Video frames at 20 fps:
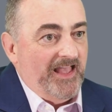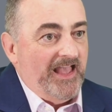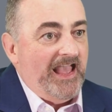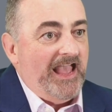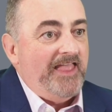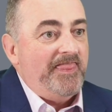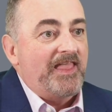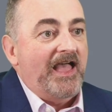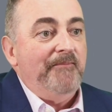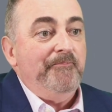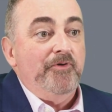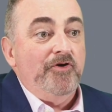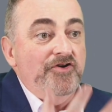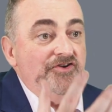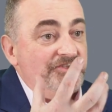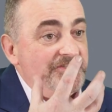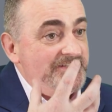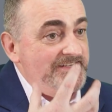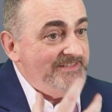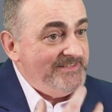And that
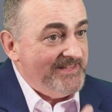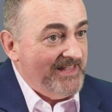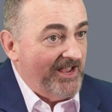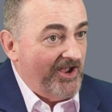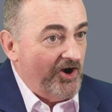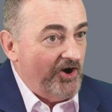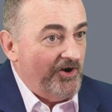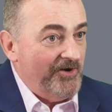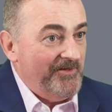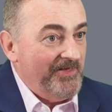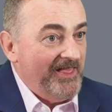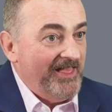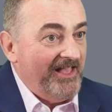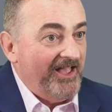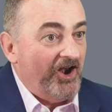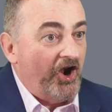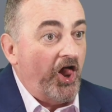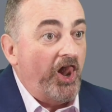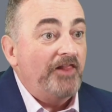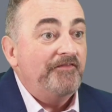person is there,
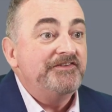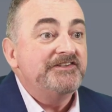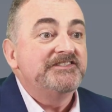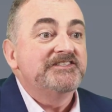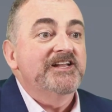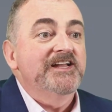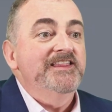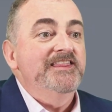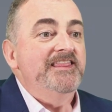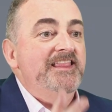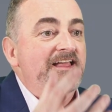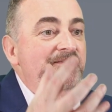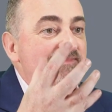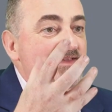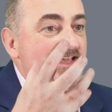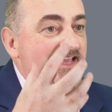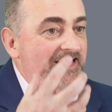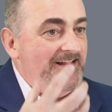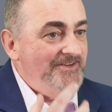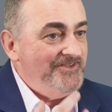and all of a sudden they
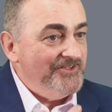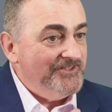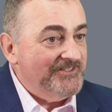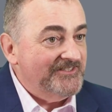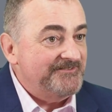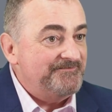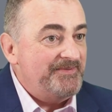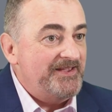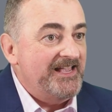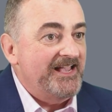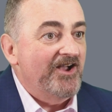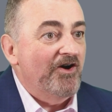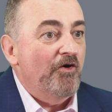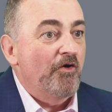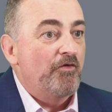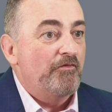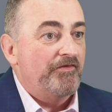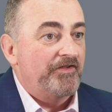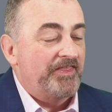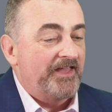begin to speak
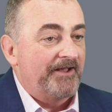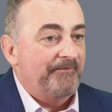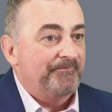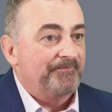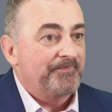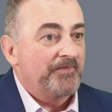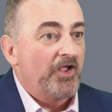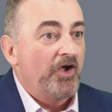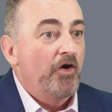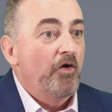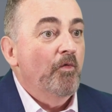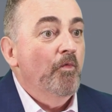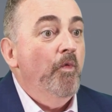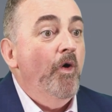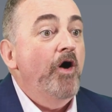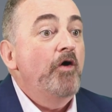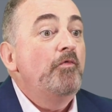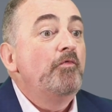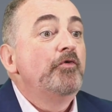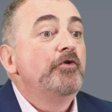over them.
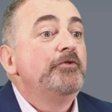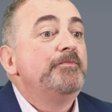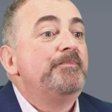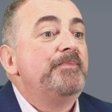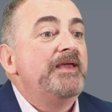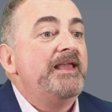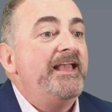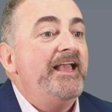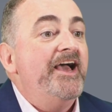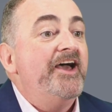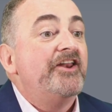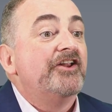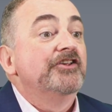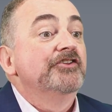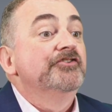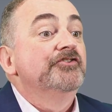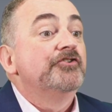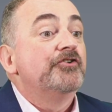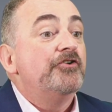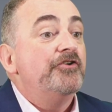What would be an
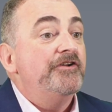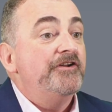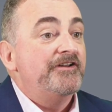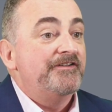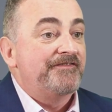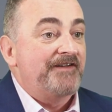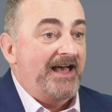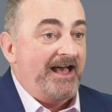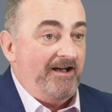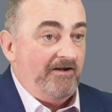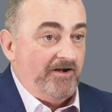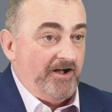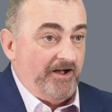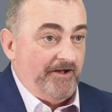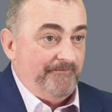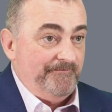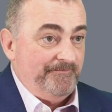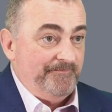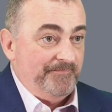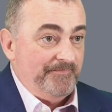alternative
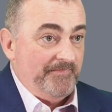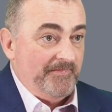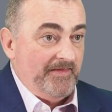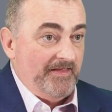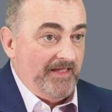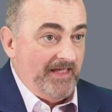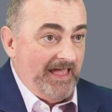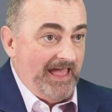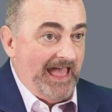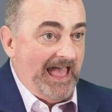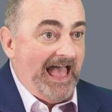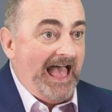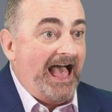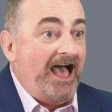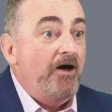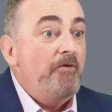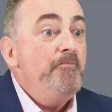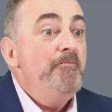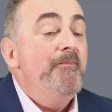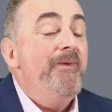outcome?
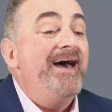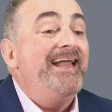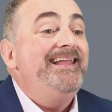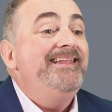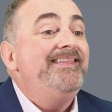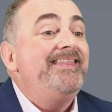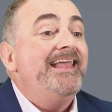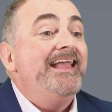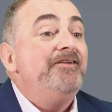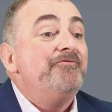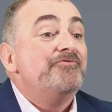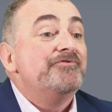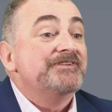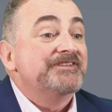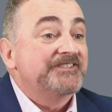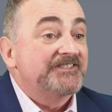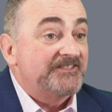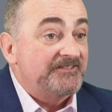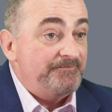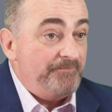How might they
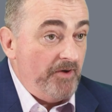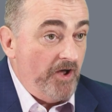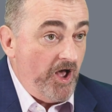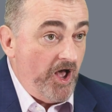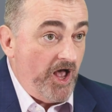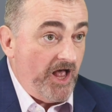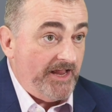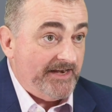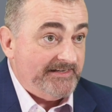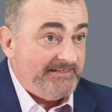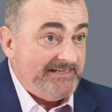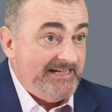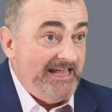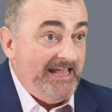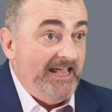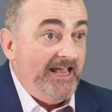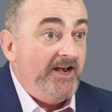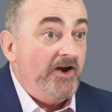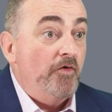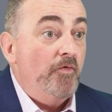respond
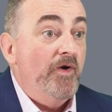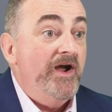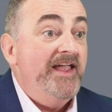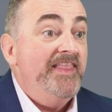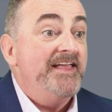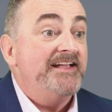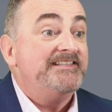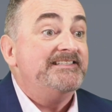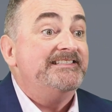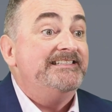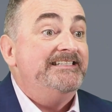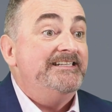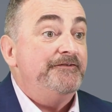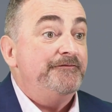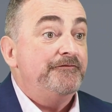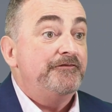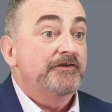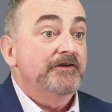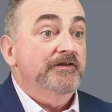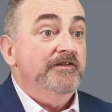in a way that's
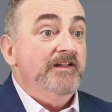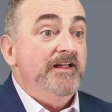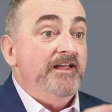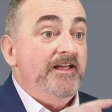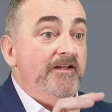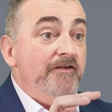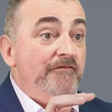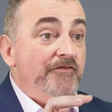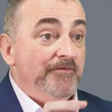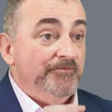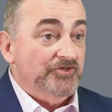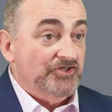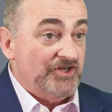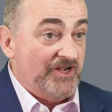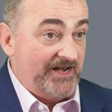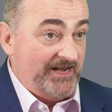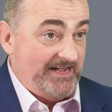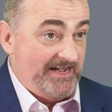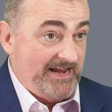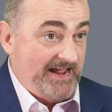different from
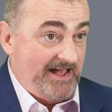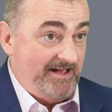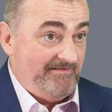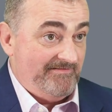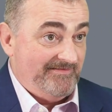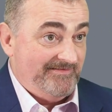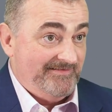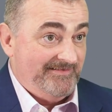shutting down?